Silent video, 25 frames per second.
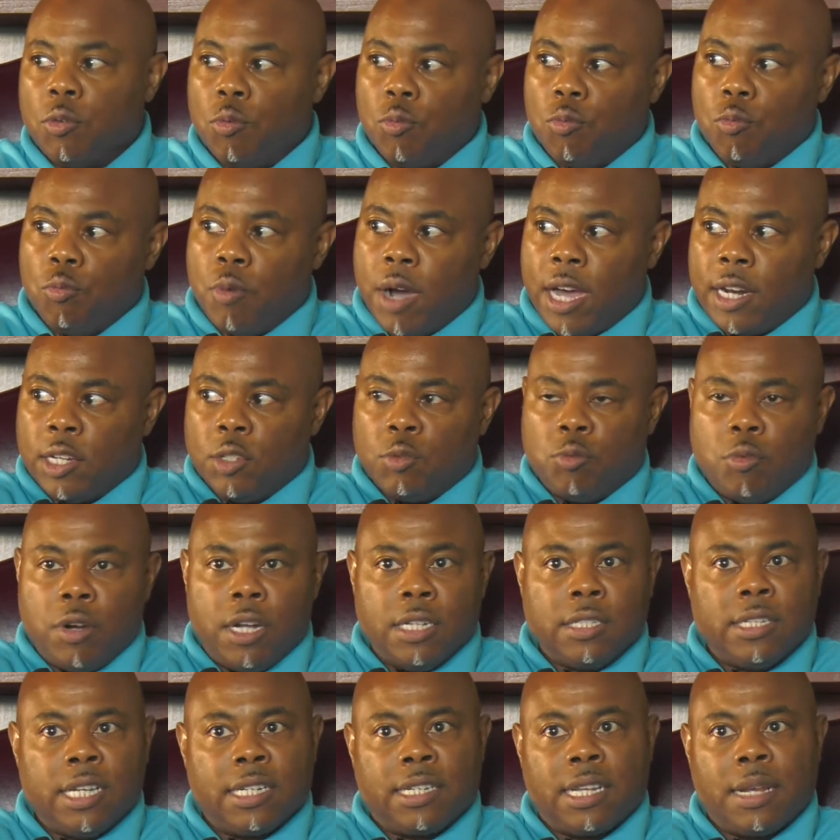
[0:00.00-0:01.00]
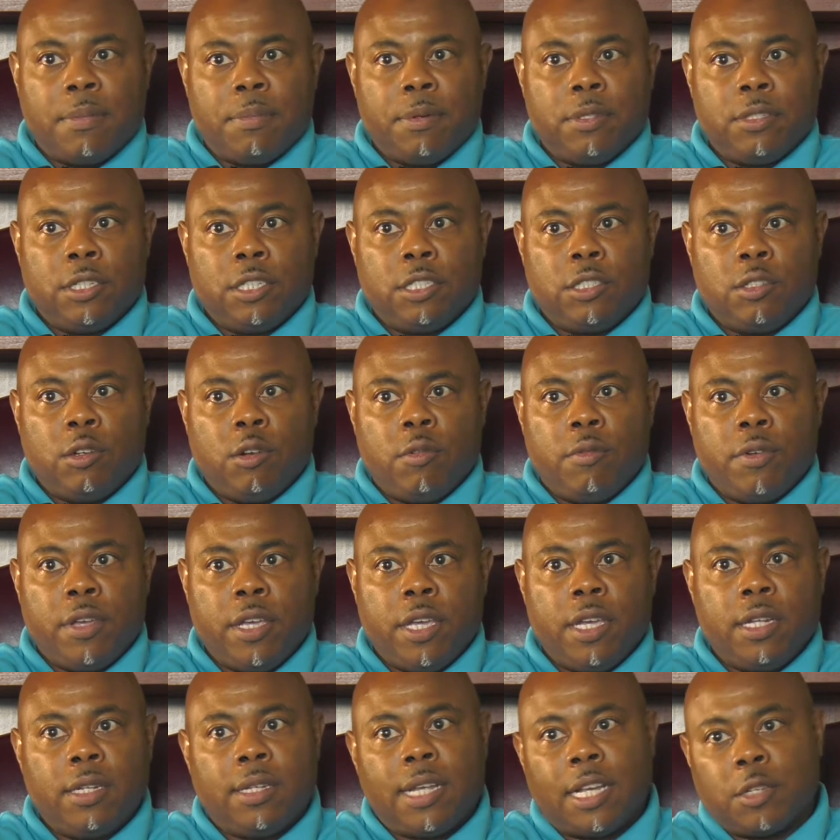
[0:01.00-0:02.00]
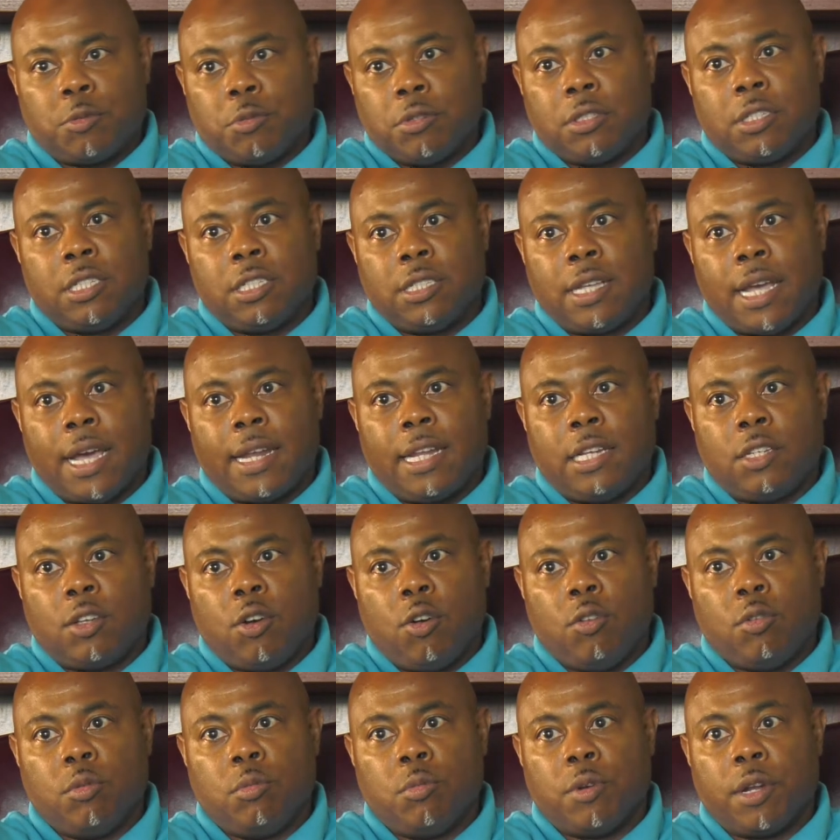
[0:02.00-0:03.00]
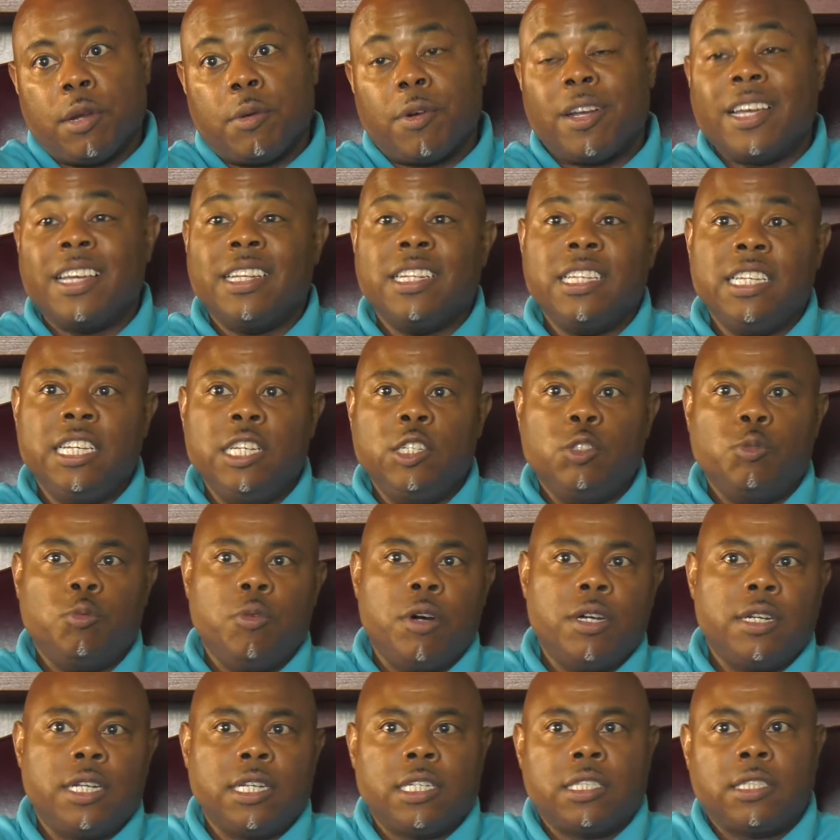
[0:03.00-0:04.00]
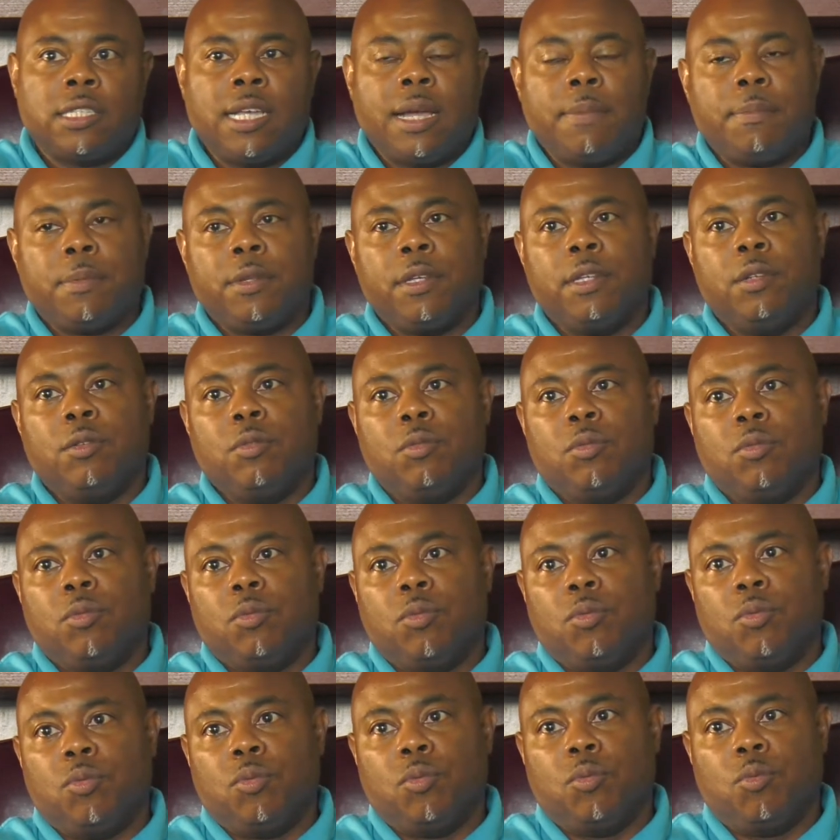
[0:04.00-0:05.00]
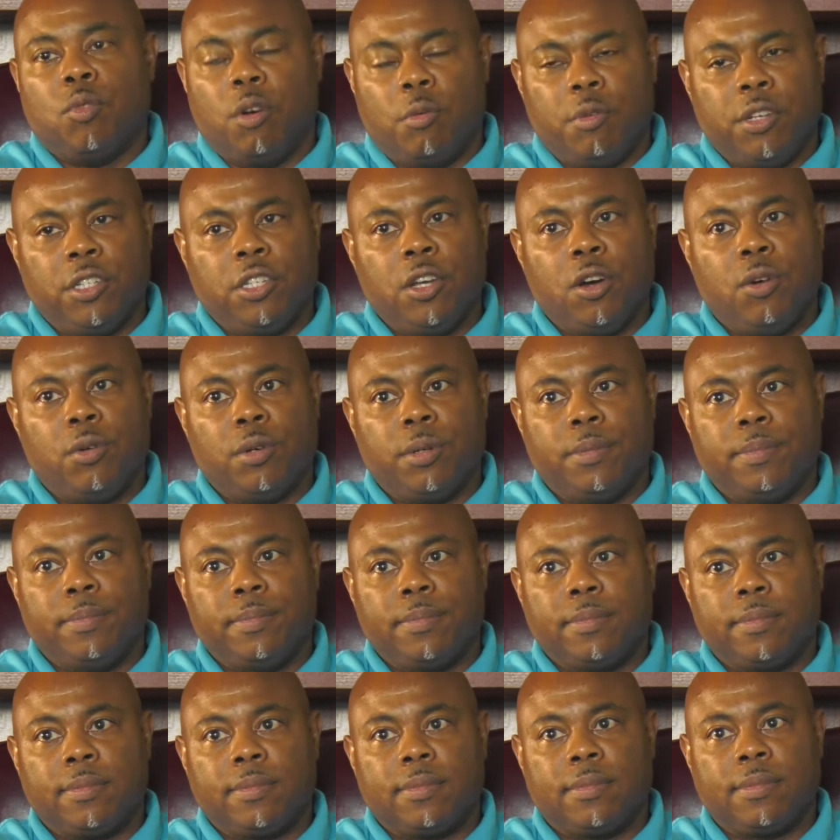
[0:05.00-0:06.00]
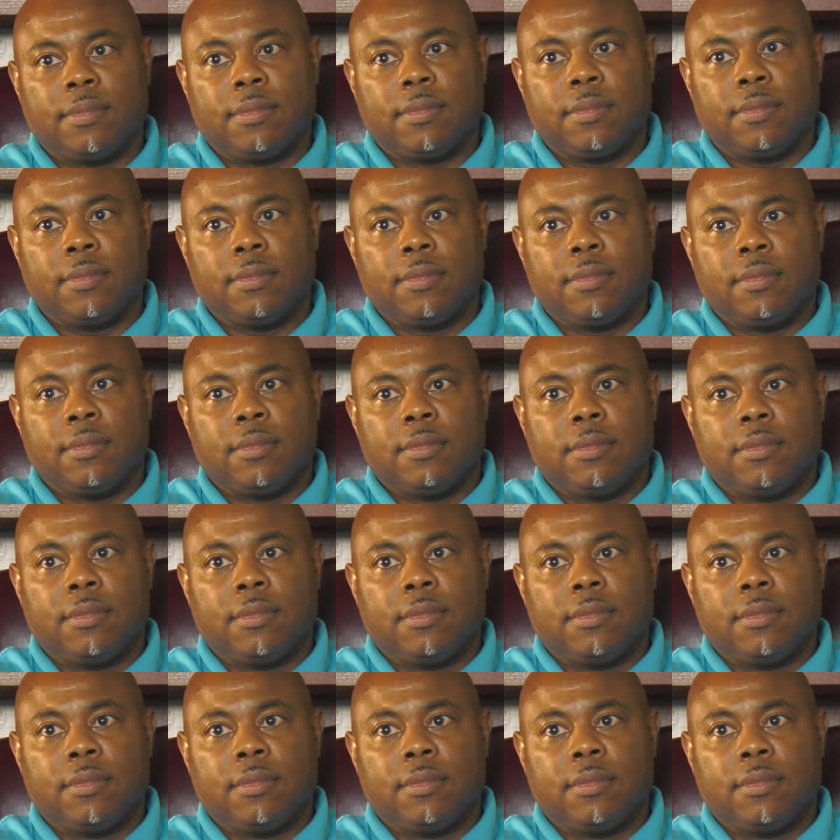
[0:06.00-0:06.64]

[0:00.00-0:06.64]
Why does one take their position over here? That's what society told them they were. And each one accepted what we told them.